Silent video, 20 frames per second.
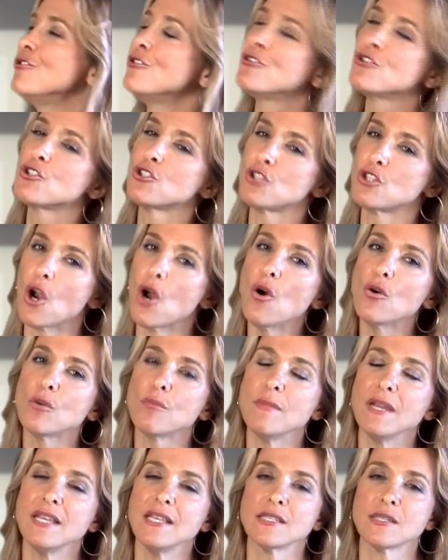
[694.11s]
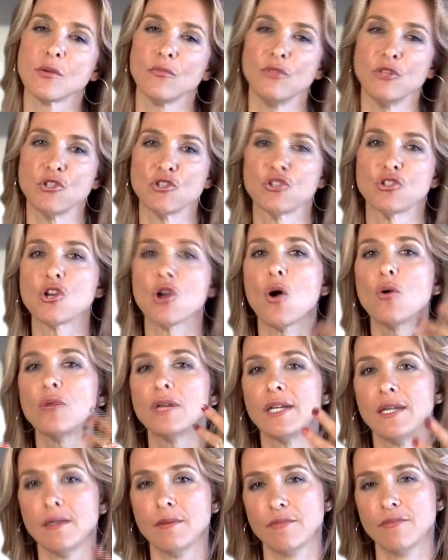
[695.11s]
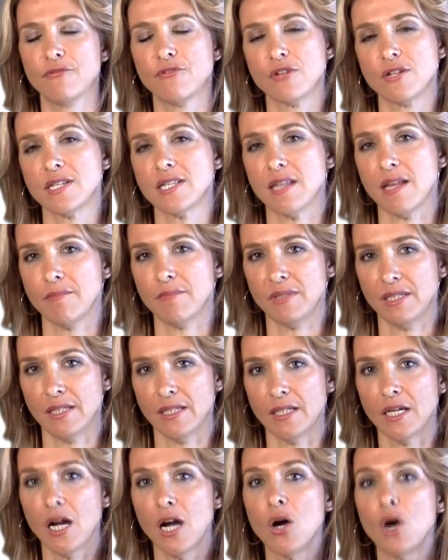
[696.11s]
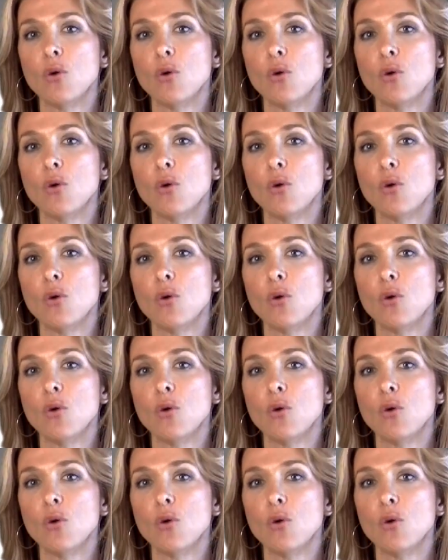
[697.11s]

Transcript: Stroke means we stroke him for something.